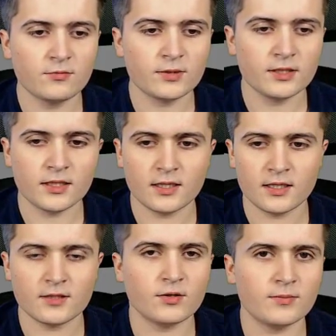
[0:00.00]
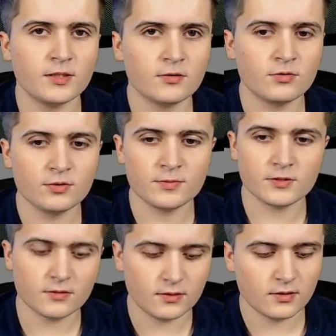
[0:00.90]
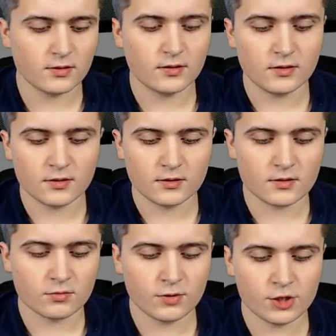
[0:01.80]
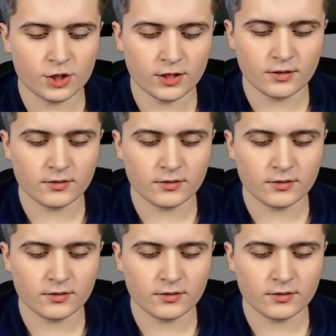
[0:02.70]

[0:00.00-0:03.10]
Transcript: we can add our middle groups, switching.